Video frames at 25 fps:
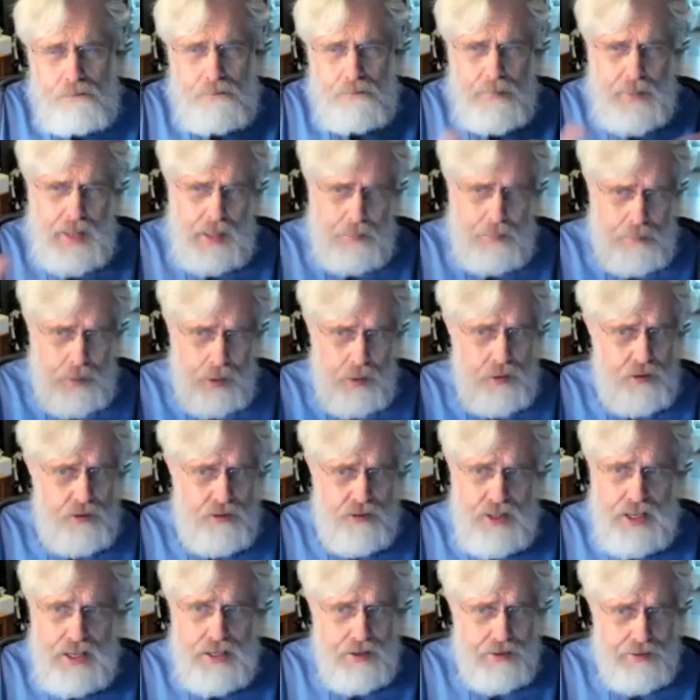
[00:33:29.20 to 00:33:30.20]
they both
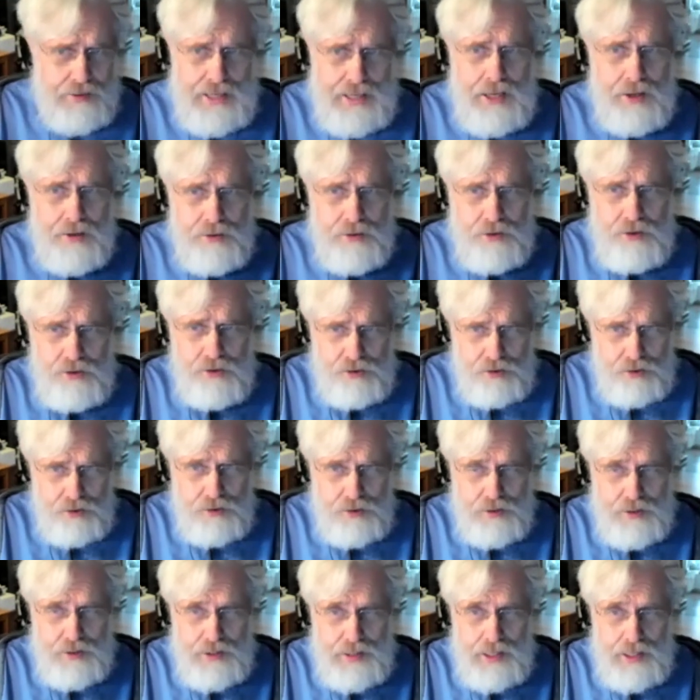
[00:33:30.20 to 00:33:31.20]
scale down to sort of
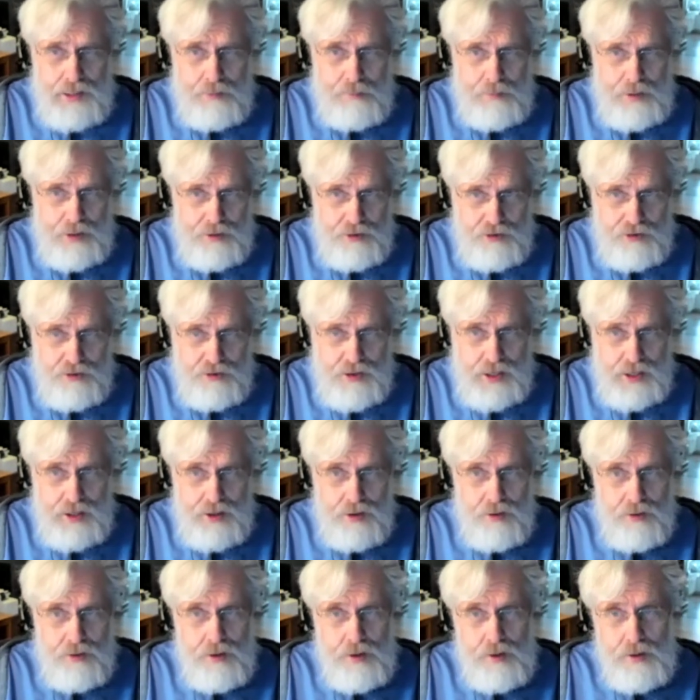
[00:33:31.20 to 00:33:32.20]
the nanometer
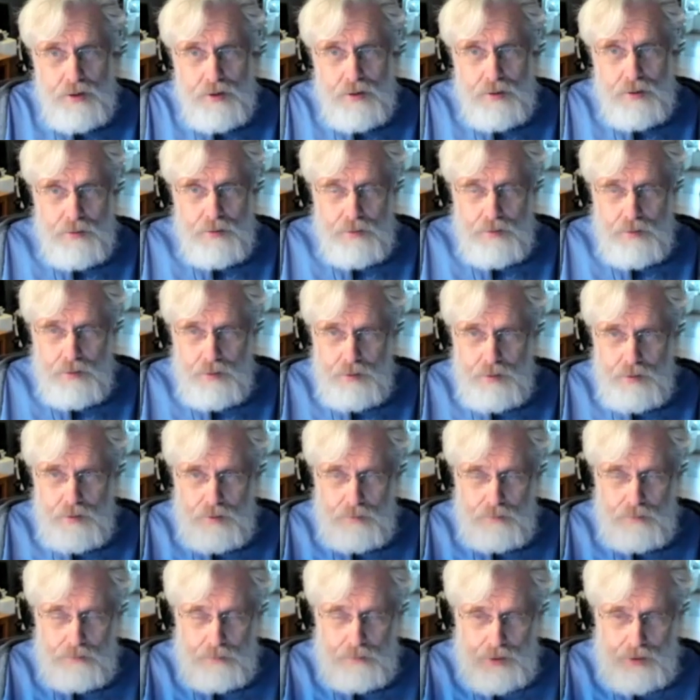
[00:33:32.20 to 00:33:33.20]
scale. The
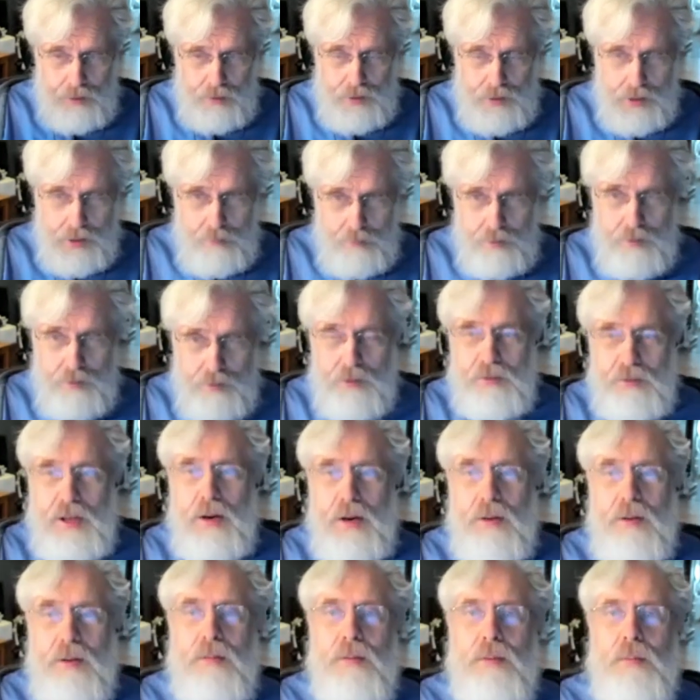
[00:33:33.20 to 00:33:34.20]
biochemicals,
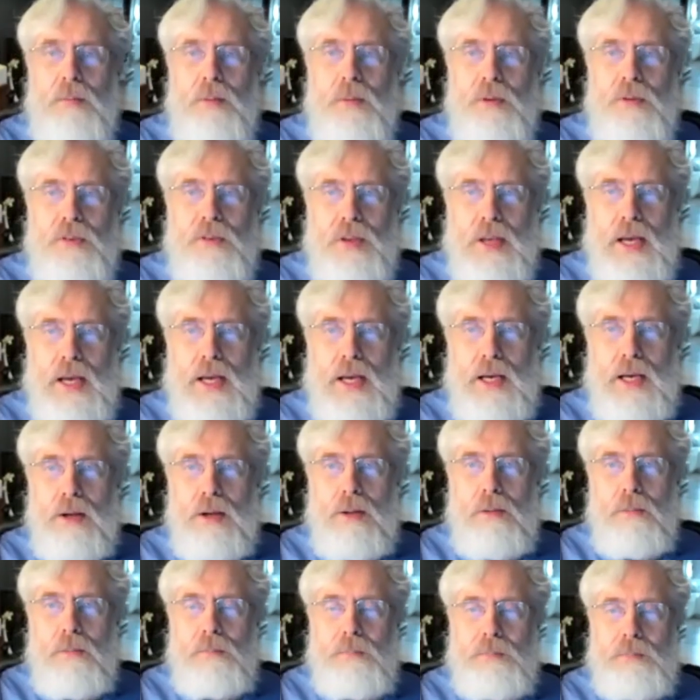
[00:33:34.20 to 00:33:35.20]
however, will
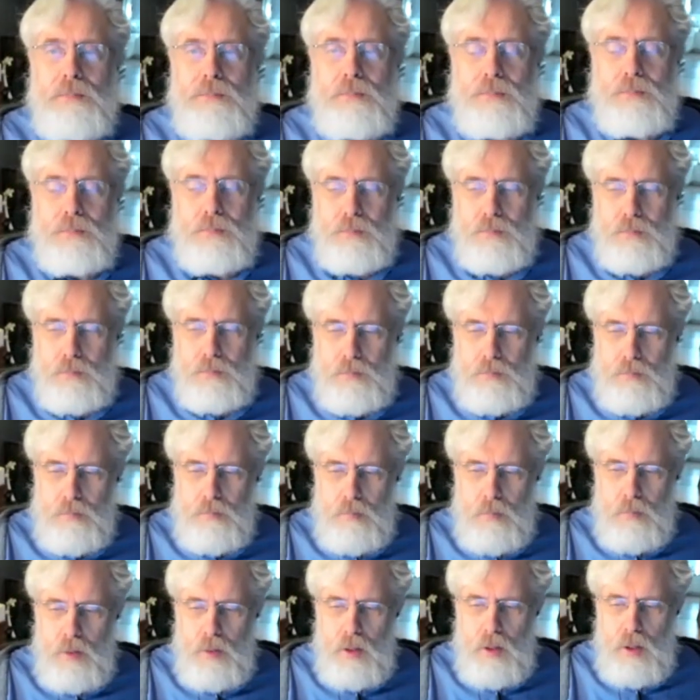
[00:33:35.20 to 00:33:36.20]
scale
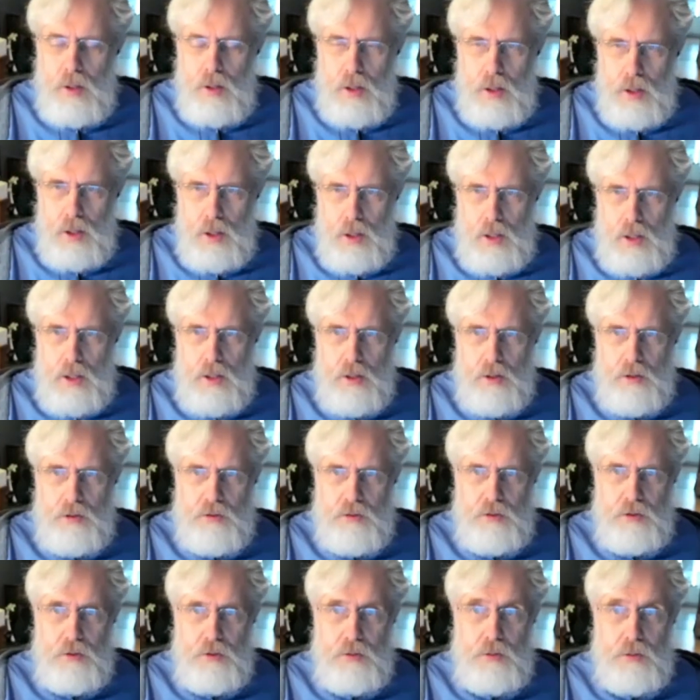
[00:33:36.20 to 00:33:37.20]
uh,
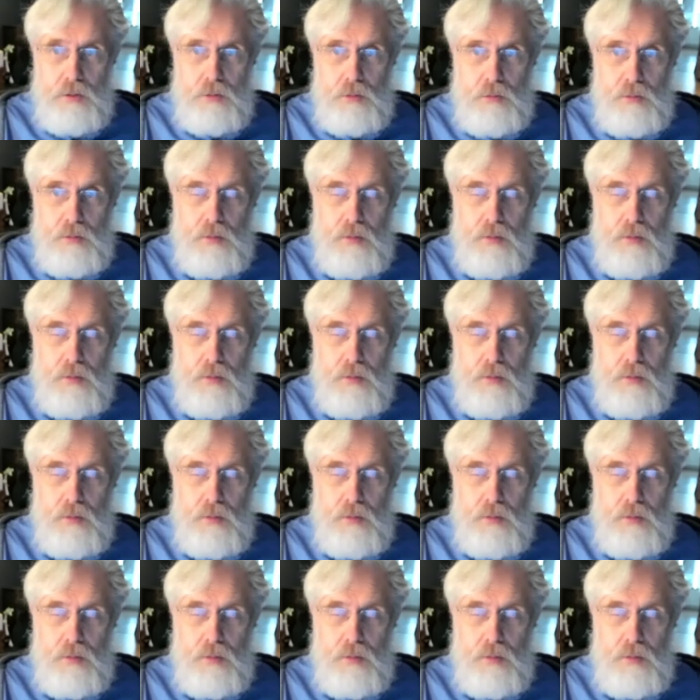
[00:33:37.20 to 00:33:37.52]
to